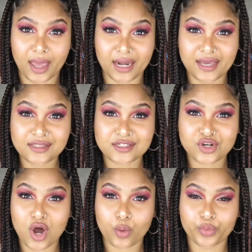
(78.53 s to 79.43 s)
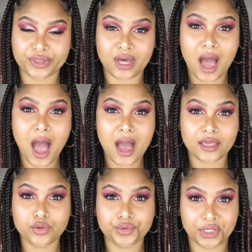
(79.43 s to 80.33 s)
let's start with the
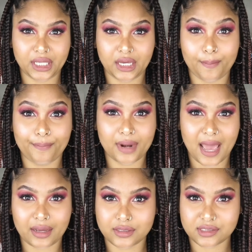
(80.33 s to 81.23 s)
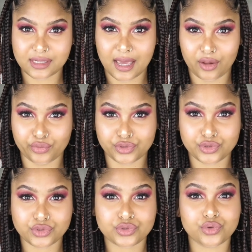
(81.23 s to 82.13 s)
Iunik black snail
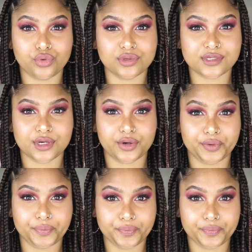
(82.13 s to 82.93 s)
restore serum